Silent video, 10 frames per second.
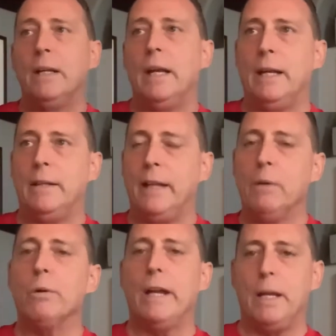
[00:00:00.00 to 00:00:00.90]
and they
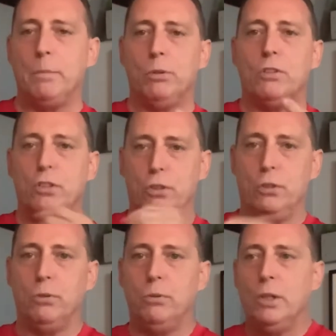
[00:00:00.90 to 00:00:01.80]
were able
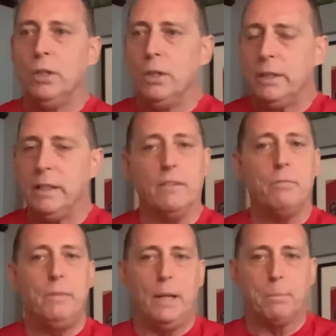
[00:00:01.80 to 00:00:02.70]
to give
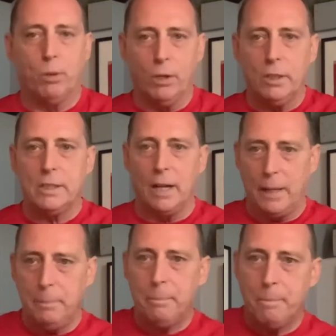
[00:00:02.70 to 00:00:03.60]
me a
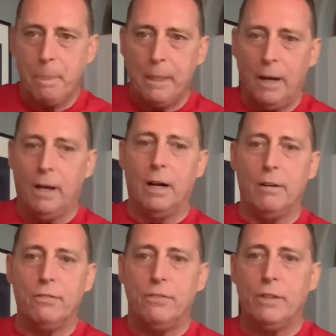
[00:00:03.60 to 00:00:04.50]
prototype
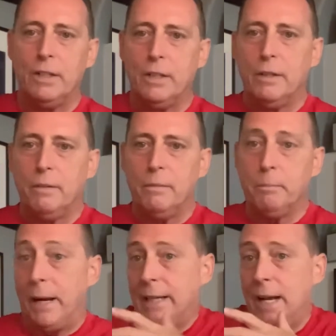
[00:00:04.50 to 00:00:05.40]
of
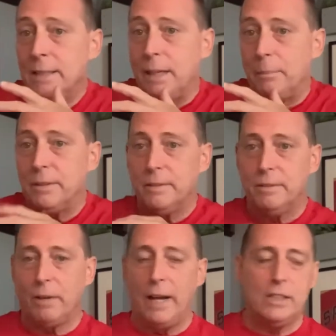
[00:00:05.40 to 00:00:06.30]
my concept,
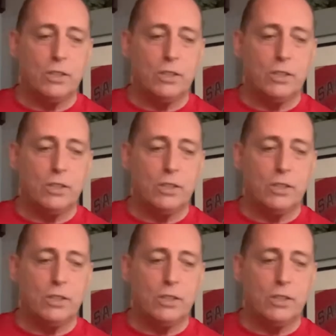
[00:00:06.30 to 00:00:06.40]
right?